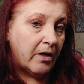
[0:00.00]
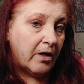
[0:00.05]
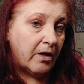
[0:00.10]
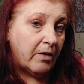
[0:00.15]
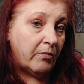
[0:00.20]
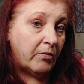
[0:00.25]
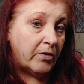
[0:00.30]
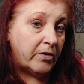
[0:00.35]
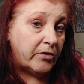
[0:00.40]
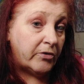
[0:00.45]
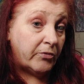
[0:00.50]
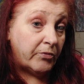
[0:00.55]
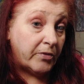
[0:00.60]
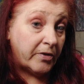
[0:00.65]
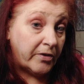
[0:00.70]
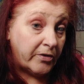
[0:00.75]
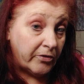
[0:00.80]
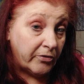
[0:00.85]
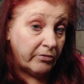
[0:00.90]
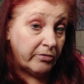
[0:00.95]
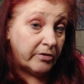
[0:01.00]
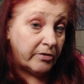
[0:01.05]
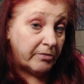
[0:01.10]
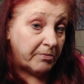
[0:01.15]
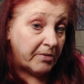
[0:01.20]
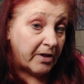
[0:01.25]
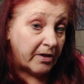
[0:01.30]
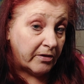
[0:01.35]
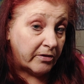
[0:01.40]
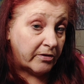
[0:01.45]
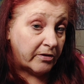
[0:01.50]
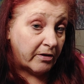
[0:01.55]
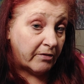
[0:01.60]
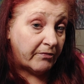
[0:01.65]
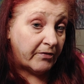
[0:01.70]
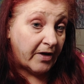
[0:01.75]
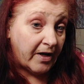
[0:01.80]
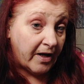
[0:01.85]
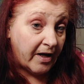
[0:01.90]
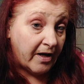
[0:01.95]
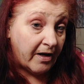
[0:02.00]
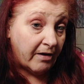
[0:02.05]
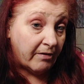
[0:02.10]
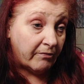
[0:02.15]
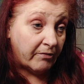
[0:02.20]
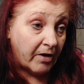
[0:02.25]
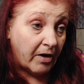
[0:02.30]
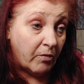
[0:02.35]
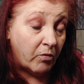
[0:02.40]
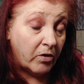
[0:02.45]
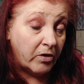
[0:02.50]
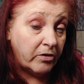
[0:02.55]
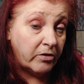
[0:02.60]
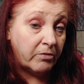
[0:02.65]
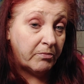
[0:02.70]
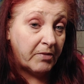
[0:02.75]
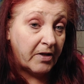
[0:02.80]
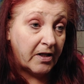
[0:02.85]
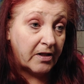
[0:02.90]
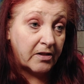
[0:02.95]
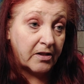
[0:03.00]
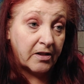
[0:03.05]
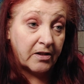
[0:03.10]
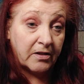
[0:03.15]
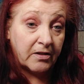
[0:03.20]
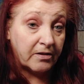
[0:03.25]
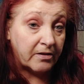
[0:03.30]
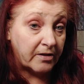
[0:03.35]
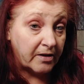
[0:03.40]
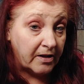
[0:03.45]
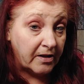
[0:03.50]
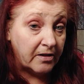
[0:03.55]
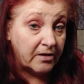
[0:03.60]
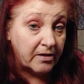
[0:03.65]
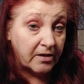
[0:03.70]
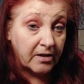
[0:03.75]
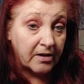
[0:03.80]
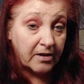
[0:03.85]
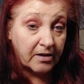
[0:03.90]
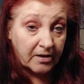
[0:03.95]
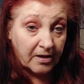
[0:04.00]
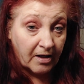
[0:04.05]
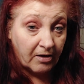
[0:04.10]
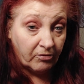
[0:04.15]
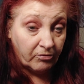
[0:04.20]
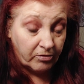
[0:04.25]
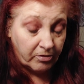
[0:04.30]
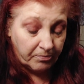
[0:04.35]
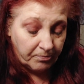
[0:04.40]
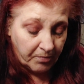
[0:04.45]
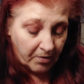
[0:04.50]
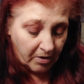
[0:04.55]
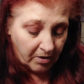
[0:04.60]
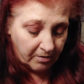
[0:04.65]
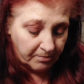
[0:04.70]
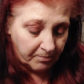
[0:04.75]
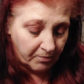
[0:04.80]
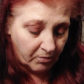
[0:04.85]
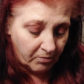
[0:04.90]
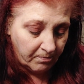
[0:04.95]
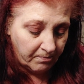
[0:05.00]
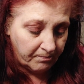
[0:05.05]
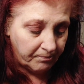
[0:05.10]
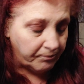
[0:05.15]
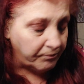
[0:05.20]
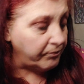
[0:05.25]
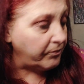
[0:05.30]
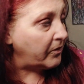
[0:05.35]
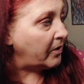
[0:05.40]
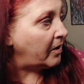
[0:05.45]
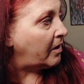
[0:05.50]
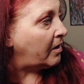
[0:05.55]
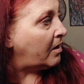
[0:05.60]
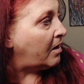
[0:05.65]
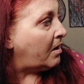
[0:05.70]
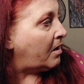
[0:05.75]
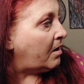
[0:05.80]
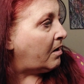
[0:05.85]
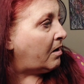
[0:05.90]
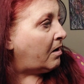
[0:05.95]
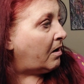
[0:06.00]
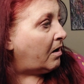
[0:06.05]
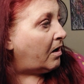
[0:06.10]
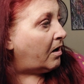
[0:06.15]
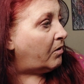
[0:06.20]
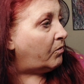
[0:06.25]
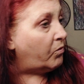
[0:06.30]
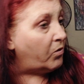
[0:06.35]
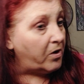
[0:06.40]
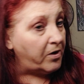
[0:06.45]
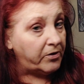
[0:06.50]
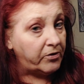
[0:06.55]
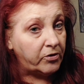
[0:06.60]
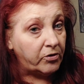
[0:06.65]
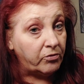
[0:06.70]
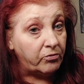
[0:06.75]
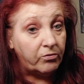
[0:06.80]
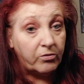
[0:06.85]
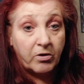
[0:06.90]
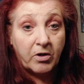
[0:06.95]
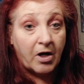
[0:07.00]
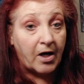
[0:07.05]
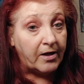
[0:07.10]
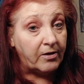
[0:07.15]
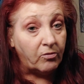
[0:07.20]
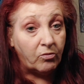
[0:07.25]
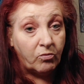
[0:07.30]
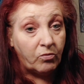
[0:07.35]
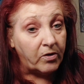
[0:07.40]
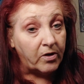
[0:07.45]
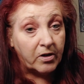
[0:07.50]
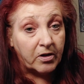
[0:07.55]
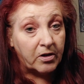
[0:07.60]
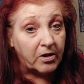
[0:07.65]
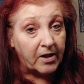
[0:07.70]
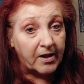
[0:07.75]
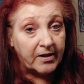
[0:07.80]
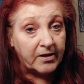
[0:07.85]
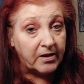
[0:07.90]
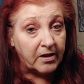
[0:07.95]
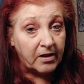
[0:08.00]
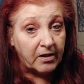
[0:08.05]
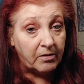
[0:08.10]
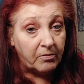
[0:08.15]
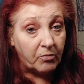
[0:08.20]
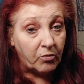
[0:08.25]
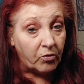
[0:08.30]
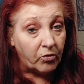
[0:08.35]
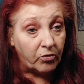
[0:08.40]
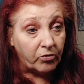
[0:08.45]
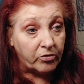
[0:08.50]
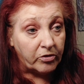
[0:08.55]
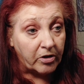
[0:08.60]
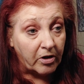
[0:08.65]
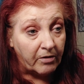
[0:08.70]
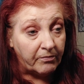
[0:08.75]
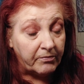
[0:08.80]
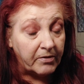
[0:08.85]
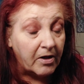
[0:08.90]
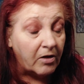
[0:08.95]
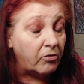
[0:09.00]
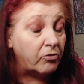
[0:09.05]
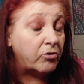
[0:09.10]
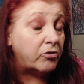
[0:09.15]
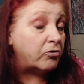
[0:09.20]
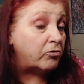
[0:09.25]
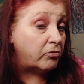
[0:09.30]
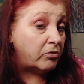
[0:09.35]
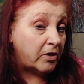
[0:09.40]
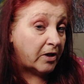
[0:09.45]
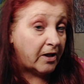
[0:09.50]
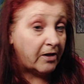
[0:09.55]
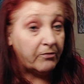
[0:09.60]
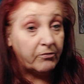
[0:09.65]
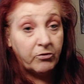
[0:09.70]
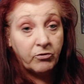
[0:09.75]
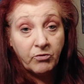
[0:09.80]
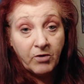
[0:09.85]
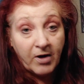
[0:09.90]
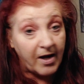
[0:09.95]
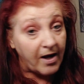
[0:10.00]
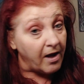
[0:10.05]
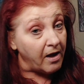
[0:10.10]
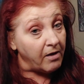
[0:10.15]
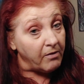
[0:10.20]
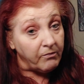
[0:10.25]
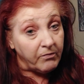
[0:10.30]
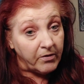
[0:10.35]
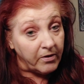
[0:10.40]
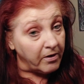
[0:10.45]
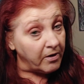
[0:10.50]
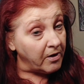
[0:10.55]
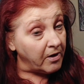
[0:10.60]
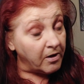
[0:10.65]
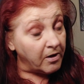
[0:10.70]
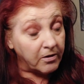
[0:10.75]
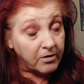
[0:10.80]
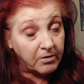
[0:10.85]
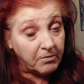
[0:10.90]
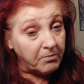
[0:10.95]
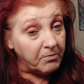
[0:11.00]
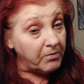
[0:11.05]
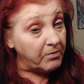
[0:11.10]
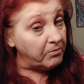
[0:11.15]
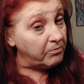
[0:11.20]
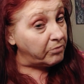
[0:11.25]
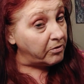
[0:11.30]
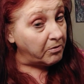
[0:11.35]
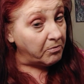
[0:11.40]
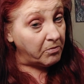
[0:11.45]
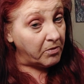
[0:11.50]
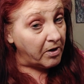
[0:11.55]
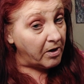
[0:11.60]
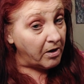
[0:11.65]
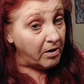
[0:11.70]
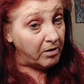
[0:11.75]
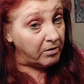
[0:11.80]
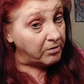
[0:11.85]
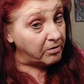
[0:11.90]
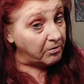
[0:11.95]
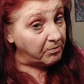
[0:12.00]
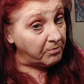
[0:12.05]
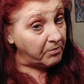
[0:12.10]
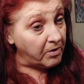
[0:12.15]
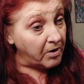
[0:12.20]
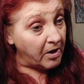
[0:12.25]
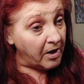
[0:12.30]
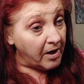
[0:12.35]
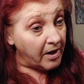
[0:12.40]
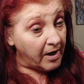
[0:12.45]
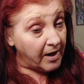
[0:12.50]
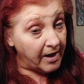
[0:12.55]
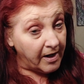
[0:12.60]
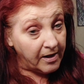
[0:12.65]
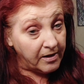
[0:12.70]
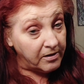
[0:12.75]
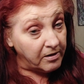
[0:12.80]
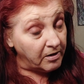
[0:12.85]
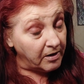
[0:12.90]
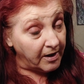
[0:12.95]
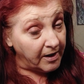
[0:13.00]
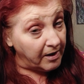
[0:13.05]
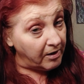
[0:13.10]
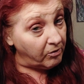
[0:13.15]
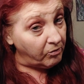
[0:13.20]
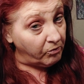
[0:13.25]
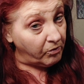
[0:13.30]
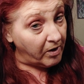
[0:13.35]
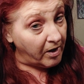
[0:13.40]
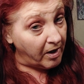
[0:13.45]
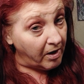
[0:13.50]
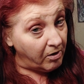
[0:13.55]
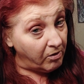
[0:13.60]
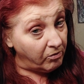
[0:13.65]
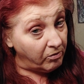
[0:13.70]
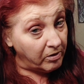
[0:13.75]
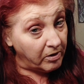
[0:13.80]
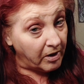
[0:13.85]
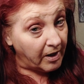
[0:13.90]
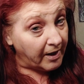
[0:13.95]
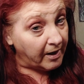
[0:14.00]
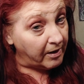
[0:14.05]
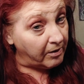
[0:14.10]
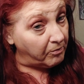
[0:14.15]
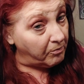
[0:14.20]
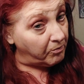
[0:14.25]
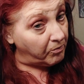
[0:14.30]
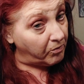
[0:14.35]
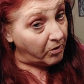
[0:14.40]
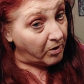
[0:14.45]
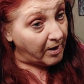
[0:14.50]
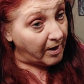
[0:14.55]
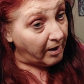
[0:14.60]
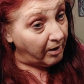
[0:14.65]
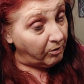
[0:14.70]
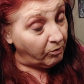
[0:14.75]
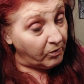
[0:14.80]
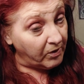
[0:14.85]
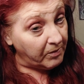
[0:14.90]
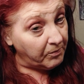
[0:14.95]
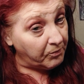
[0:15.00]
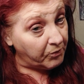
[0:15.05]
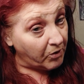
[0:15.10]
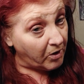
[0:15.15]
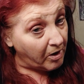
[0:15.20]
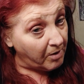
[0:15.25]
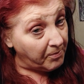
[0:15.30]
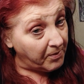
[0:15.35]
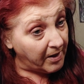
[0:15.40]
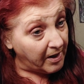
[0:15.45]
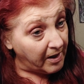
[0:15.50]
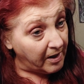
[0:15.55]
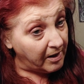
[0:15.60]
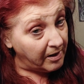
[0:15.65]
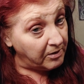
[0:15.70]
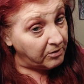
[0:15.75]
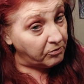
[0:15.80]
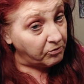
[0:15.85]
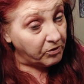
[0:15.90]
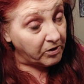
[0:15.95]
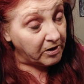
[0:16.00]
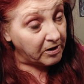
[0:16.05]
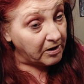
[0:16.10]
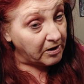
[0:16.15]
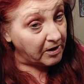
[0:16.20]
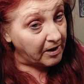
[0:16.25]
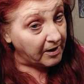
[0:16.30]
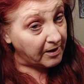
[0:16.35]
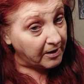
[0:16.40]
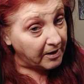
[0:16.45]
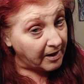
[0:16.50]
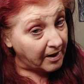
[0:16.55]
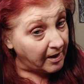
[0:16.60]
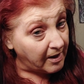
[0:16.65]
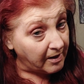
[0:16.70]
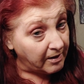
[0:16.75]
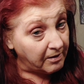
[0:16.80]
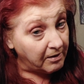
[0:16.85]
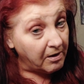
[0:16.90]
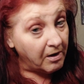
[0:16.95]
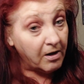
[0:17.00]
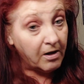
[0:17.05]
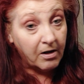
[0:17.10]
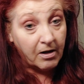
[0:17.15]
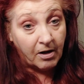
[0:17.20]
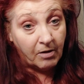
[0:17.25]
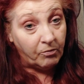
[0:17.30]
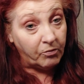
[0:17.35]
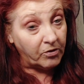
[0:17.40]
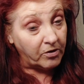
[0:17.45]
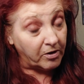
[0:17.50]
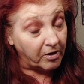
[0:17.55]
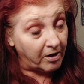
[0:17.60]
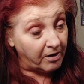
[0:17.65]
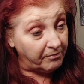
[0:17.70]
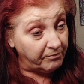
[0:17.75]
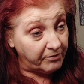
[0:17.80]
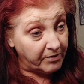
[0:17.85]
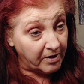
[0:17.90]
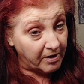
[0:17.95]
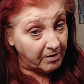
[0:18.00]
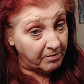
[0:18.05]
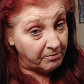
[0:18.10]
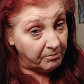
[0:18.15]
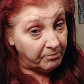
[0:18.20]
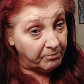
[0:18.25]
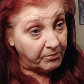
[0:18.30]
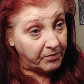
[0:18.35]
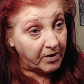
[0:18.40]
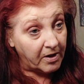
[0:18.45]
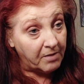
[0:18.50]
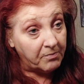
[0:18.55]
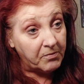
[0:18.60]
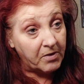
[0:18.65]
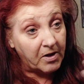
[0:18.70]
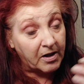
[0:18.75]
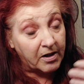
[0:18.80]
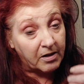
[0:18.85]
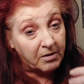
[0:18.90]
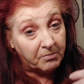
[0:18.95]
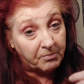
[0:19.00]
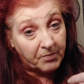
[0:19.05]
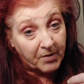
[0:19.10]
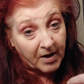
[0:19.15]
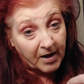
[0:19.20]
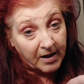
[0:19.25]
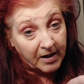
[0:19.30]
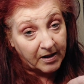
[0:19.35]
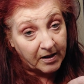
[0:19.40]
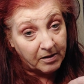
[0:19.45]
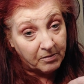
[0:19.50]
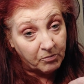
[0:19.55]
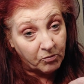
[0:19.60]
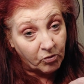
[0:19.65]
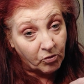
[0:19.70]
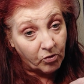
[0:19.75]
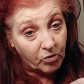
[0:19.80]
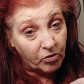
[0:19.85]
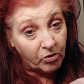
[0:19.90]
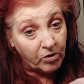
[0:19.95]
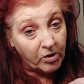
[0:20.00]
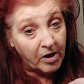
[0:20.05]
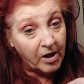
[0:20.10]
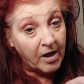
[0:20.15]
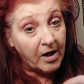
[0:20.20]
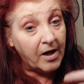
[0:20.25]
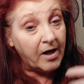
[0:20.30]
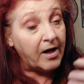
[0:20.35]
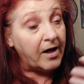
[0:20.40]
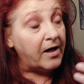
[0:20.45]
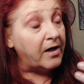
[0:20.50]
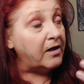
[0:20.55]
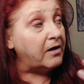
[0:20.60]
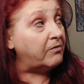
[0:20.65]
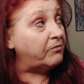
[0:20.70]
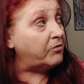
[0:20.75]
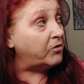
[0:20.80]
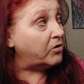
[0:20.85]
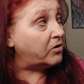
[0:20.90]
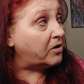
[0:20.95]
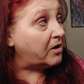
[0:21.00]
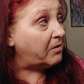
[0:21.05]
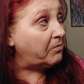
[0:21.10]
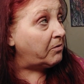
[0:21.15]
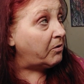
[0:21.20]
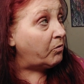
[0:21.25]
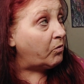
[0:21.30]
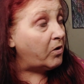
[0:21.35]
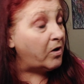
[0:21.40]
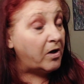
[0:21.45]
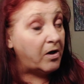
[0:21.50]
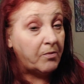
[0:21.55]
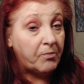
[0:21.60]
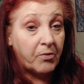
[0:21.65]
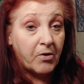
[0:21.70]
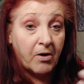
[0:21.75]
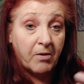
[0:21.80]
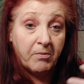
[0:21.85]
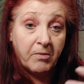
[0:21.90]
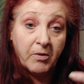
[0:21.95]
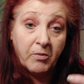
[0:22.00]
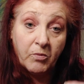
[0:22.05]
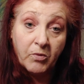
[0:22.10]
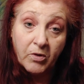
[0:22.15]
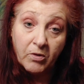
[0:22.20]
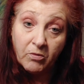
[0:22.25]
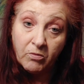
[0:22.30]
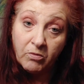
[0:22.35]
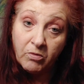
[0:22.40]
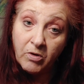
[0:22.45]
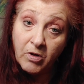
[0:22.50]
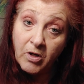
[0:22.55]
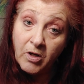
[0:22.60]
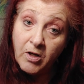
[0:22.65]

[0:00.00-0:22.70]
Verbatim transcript: I want to reduce the amount of stuff I have. I want to make things as easy in this house as possible. I want to, I don't want to collect any more stuff. Now, certainly, if you have some, some, some heads laying around, like Halloween prop heads or anything like that, I would love them, but I'm not going to buy any more. And if you send me one, I probably will,